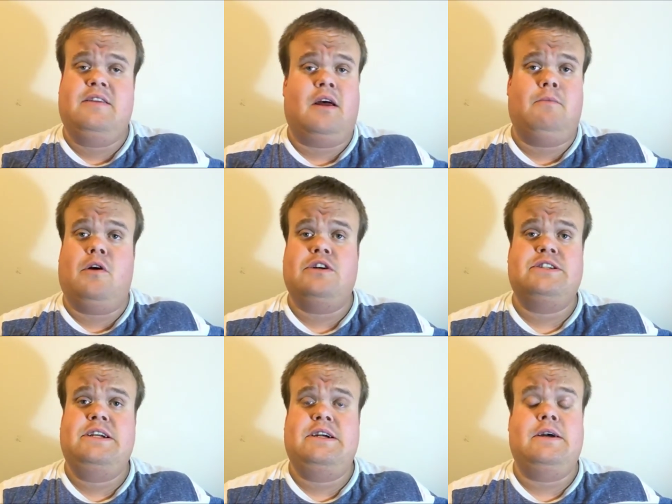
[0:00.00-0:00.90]
time
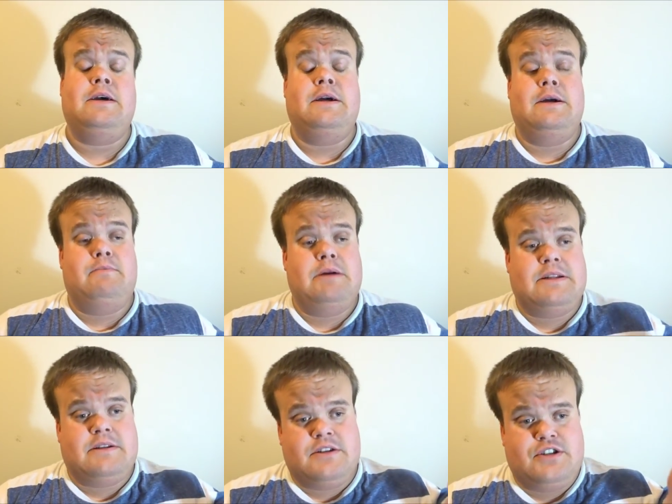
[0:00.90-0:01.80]
last year,
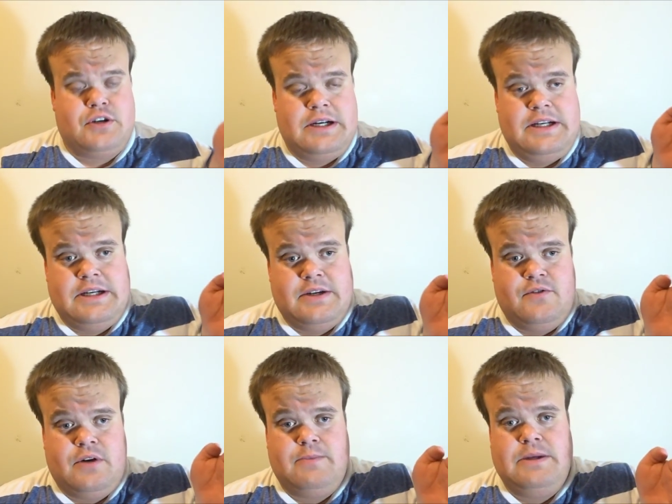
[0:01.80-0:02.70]
but Australia
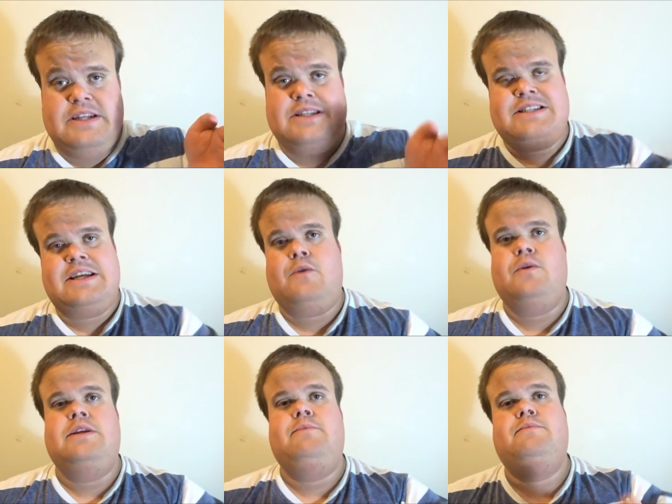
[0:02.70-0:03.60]
rugby stuck
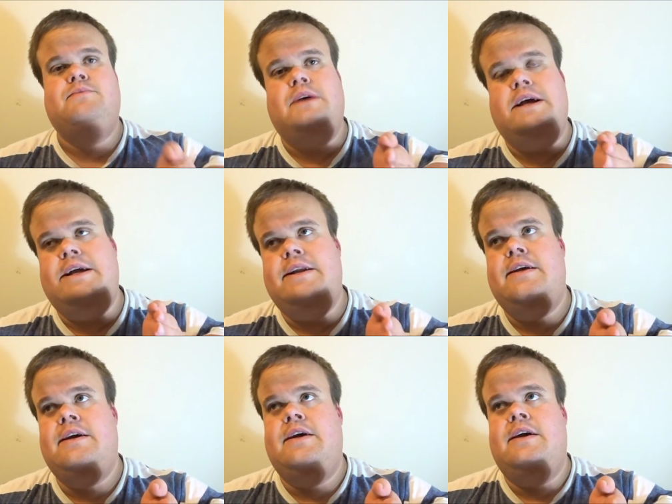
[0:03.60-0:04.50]
with him and,
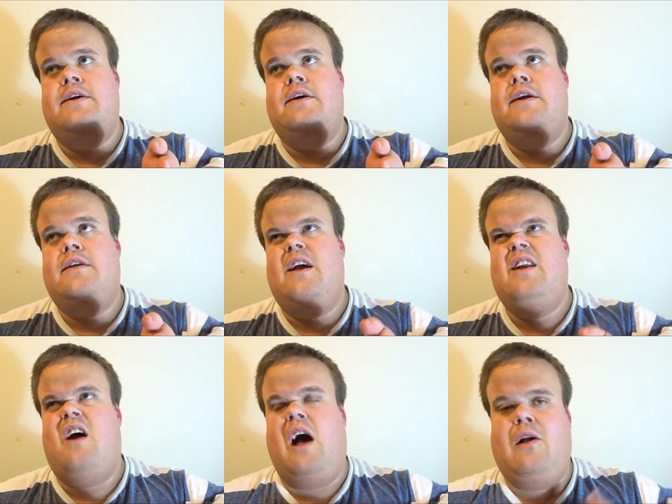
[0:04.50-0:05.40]
and,
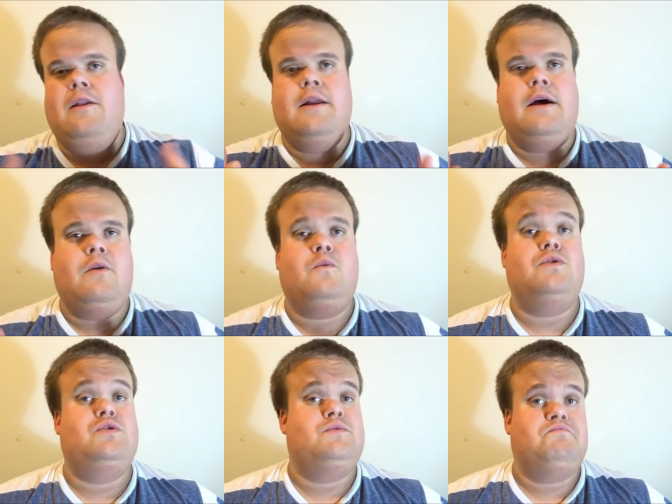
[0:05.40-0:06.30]
and held it out,
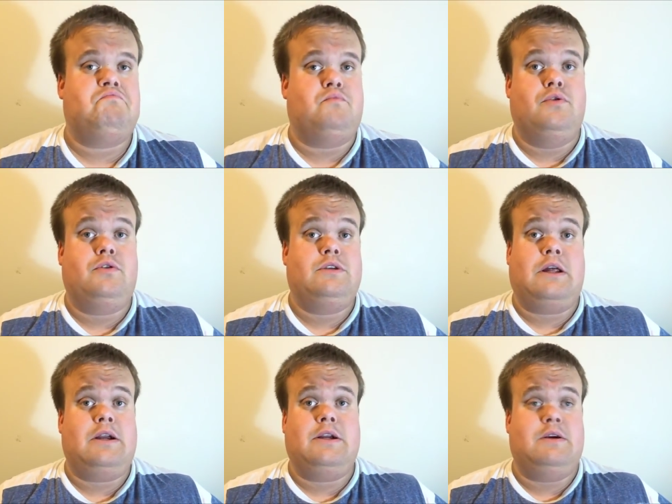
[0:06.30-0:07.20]
which looks
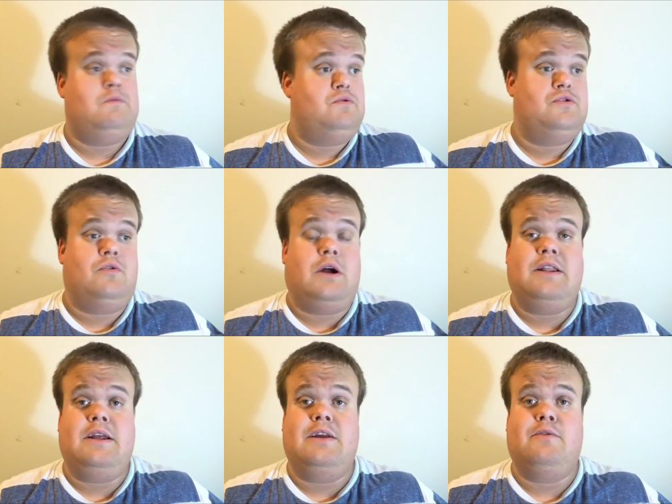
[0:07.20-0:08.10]
like it was the
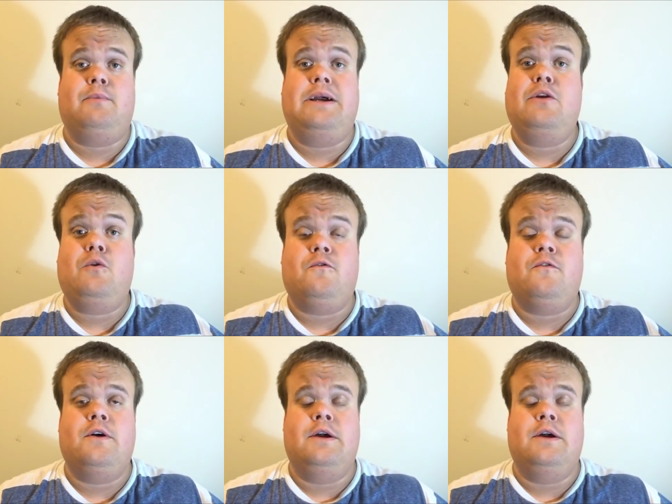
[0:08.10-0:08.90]
right thing. It's paid off.